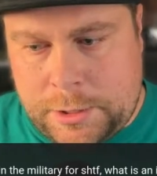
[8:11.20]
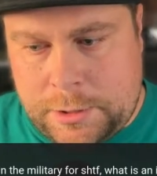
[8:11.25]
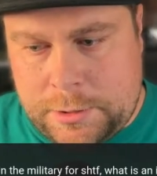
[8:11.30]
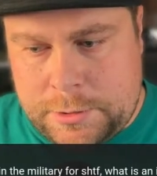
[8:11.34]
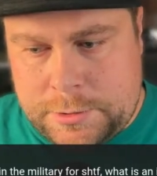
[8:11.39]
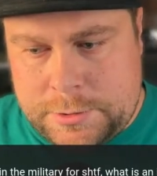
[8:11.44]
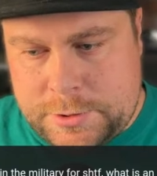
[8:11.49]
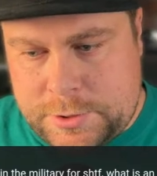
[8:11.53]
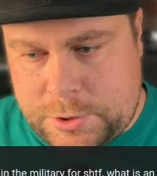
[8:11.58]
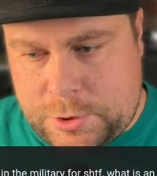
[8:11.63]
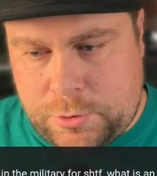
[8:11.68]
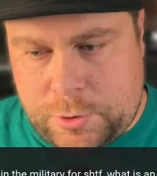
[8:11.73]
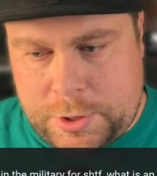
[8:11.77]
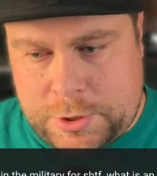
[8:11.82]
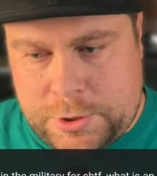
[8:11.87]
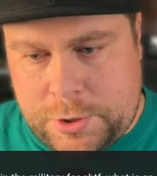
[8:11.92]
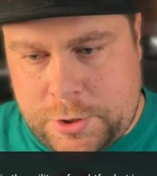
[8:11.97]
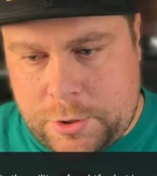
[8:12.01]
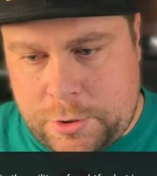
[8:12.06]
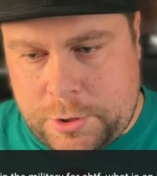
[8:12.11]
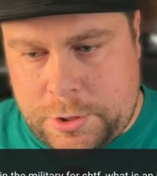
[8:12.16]

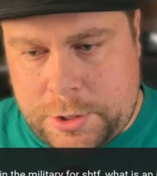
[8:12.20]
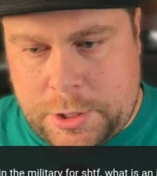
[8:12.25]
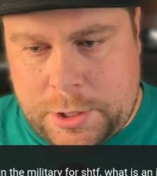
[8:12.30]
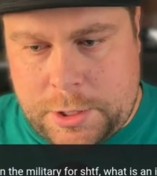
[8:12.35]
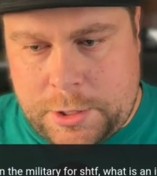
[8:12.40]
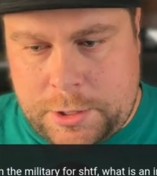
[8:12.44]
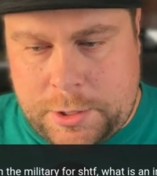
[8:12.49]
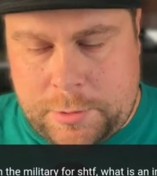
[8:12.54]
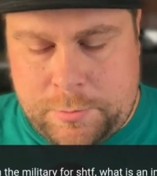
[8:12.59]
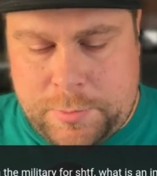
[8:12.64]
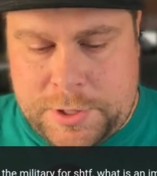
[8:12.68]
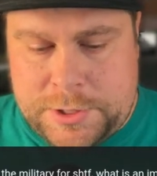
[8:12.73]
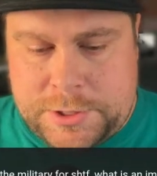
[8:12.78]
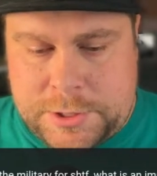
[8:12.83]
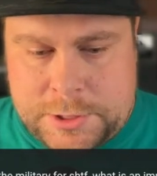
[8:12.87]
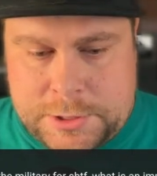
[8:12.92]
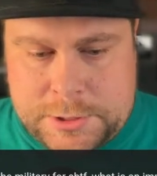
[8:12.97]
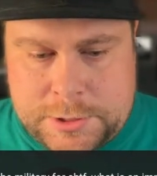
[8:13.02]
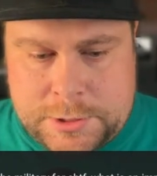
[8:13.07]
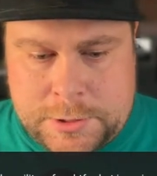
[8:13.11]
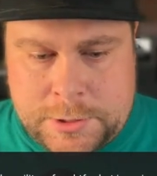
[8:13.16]
situation going on in
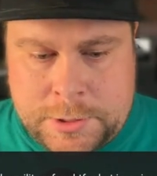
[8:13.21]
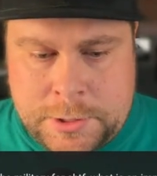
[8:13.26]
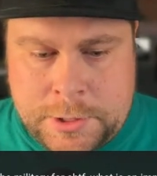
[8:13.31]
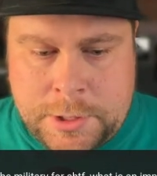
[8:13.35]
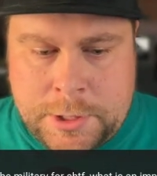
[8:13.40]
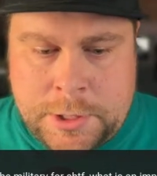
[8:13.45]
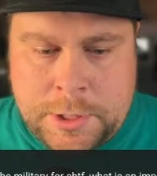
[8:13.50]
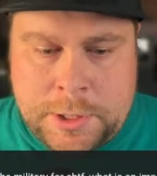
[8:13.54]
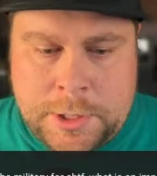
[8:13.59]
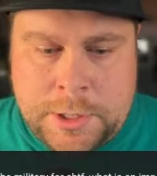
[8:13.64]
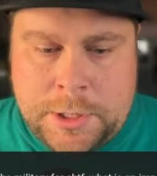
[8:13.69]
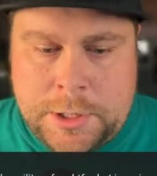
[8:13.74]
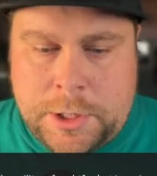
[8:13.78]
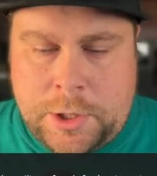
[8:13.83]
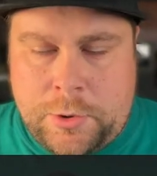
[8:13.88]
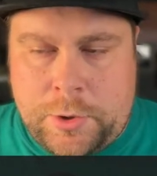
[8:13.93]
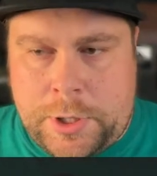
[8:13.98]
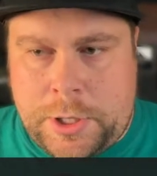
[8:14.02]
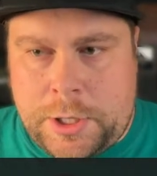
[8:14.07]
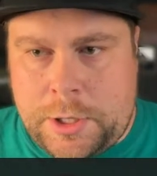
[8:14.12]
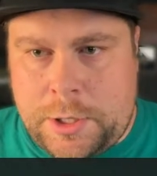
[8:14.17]
business,
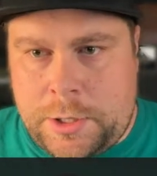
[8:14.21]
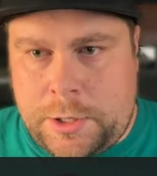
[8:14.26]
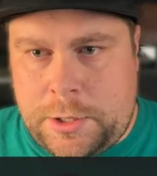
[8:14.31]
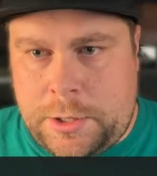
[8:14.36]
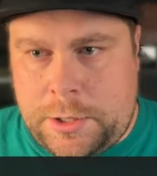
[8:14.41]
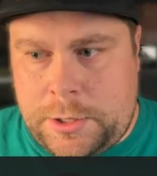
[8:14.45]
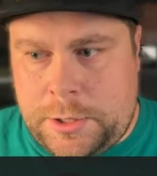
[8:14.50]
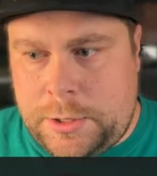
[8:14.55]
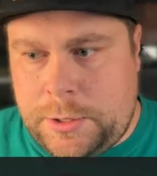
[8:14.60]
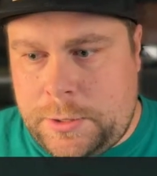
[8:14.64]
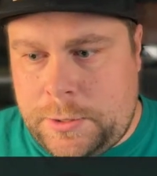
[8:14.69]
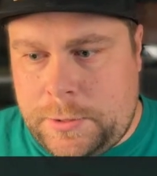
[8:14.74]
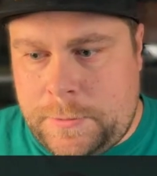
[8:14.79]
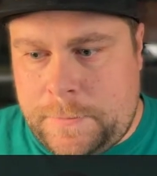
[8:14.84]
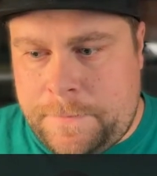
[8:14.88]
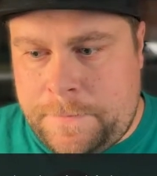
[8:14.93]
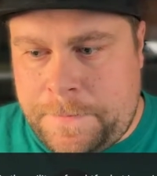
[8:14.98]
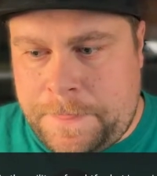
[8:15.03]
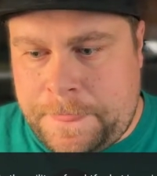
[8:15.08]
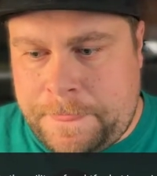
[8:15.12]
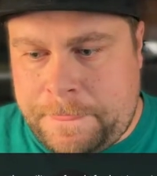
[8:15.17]
going on in
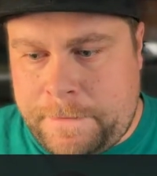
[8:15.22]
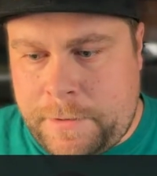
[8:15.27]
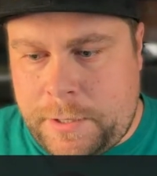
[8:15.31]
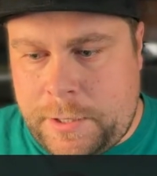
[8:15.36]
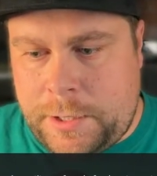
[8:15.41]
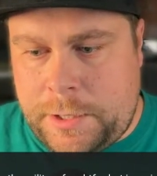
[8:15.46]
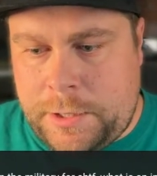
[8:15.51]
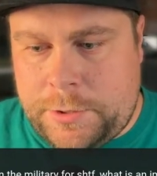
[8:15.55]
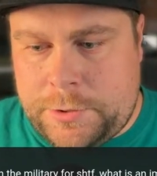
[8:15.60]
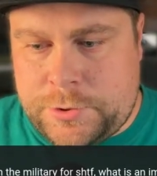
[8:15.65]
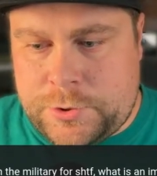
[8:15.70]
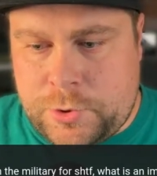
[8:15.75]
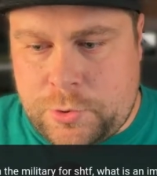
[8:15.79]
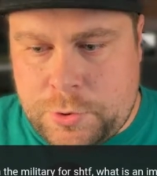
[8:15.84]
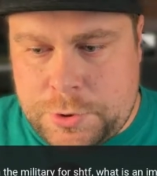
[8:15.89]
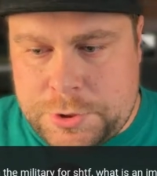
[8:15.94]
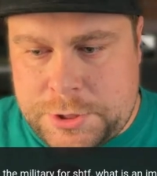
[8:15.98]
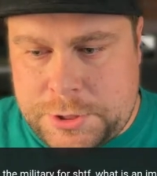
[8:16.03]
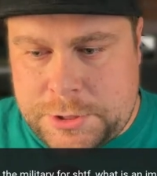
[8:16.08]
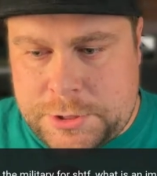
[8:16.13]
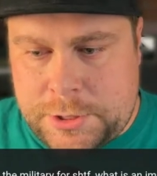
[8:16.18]
the school
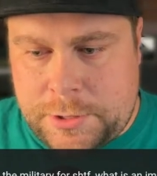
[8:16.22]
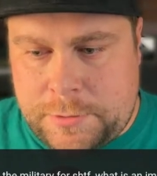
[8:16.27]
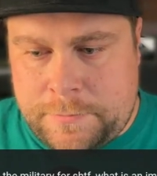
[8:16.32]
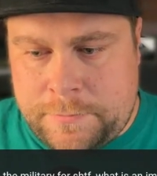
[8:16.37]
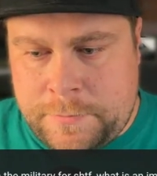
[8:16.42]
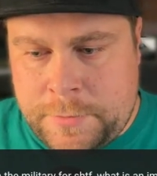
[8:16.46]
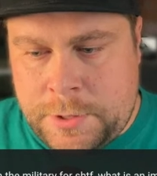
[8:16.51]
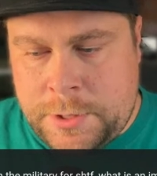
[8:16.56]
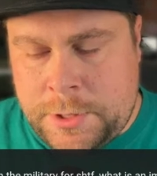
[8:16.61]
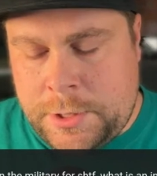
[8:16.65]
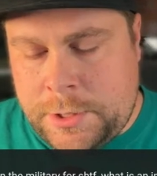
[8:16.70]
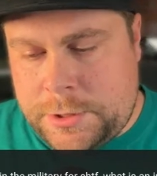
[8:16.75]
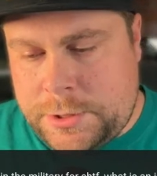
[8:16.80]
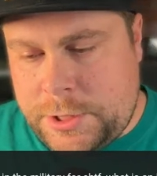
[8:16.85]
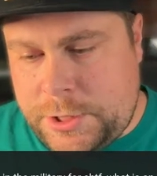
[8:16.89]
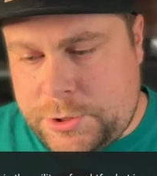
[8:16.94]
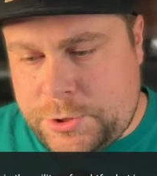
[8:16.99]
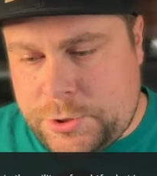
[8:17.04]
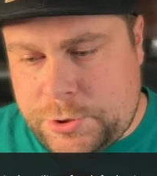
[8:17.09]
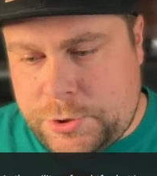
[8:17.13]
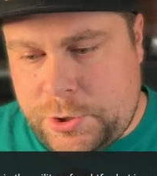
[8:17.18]
system,
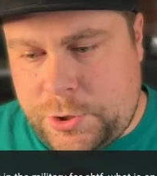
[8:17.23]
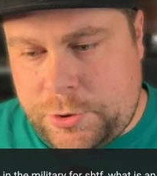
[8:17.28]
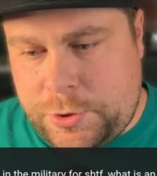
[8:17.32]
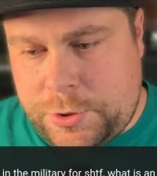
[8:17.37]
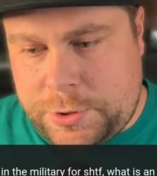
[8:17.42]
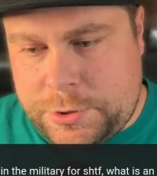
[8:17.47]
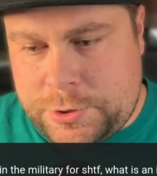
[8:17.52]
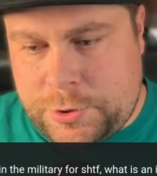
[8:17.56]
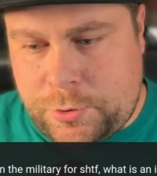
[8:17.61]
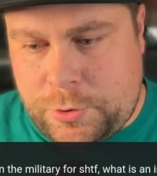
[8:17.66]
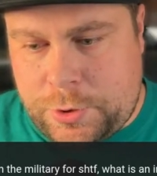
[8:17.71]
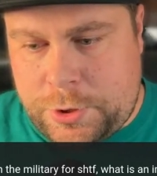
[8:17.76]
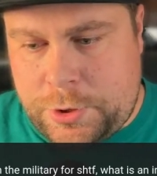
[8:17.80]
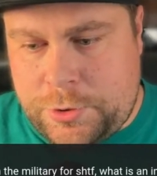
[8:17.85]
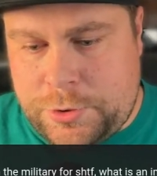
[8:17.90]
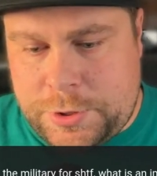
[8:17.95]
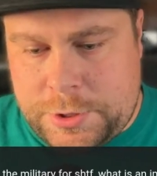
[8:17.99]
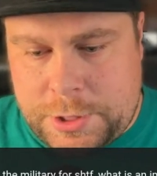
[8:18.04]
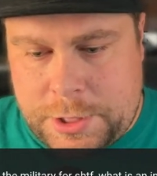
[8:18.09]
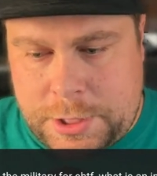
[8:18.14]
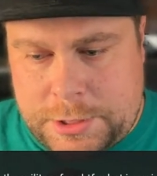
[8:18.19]
teachers' unions who are
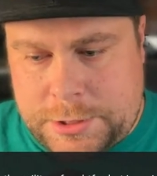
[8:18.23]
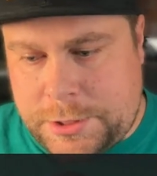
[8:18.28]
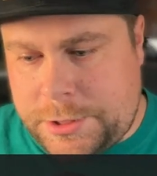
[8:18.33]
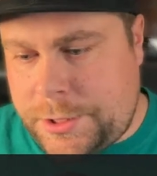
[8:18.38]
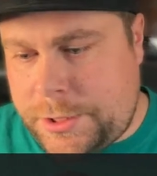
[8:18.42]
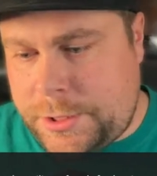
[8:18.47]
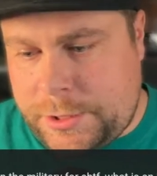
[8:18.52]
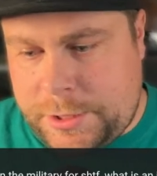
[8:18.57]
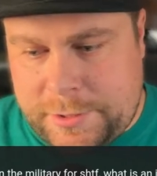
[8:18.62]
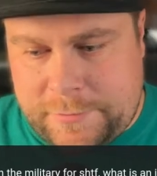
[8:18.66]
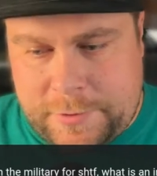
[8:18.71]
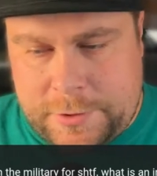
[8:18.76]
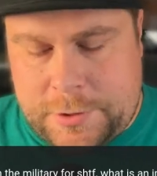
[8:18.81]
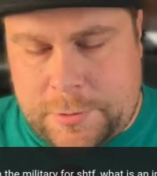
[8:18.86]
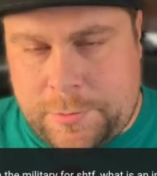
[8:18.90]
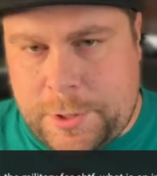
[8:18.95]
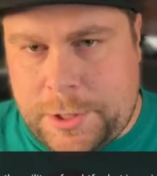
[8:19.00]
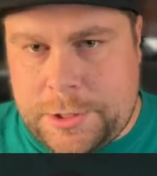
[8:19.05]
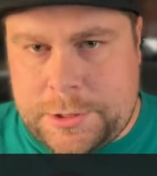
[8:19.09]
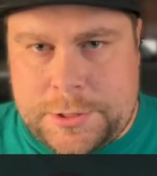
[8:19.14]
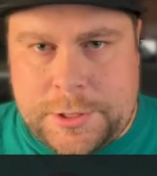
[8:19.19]
unionizing and giving to
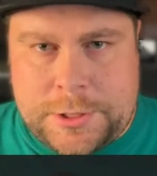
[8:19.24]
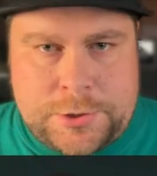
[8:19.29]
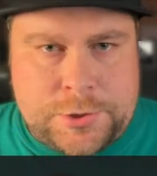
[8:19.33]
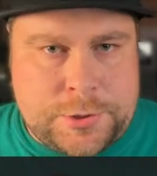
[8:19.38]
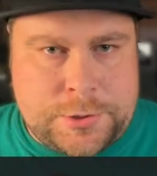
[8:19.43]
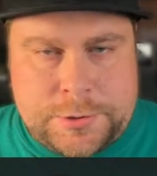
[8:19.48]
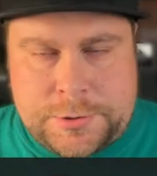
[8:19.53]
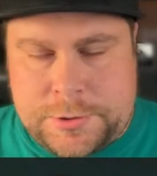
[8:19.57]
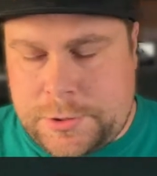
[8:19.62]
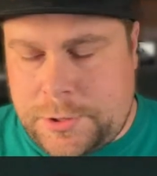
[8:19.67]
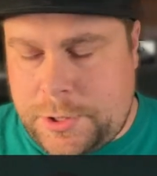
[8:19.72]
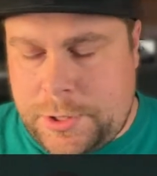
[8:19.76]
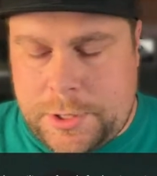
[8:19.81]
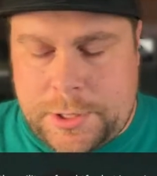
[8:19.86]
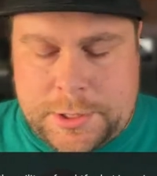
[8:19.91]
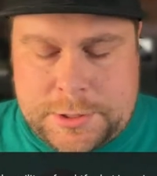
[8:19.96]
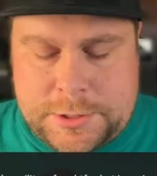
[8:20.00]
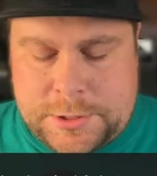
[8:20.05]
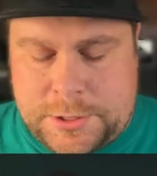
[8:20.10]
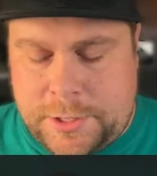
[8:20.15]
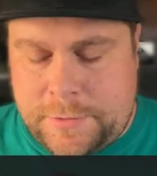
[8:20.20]
politicians, all
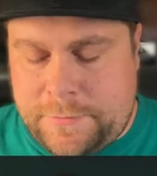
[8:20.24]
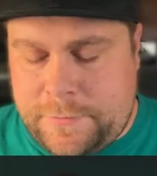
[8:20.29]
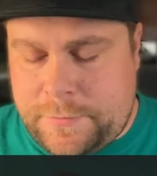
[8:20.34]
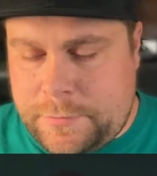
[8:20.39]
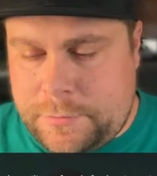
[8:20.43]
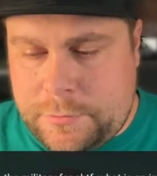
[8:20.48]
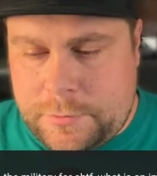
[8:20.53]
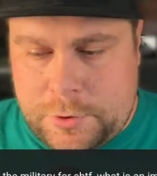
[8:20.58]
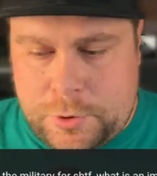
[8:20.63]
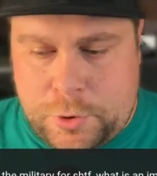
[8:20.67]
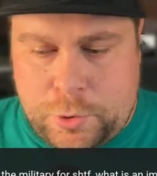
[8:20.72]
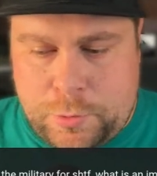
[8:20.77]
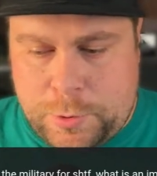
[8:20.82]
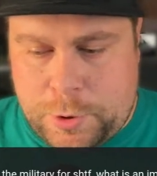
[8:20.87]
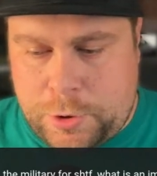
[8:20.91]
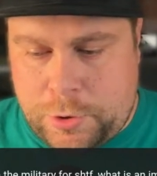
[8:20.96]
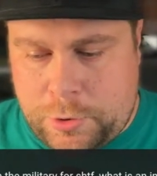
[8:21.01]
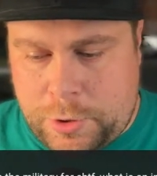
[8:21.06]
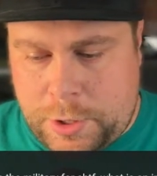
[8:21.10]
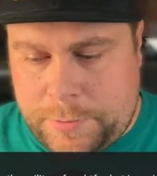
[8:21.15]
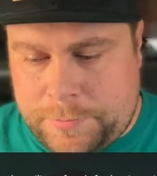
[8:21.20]
that stuff, uber
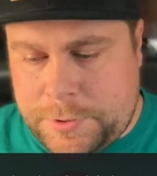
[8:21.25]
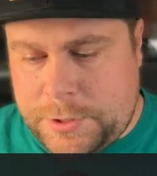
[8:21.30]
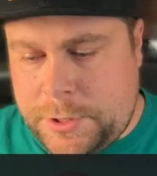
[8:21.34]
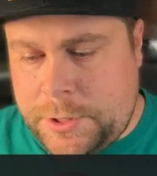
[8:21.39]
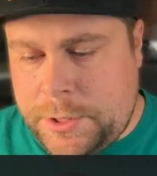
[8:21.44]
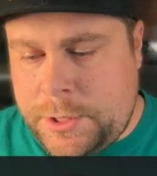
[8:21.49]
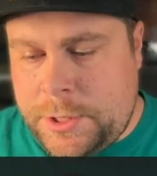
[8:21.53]
corrupt.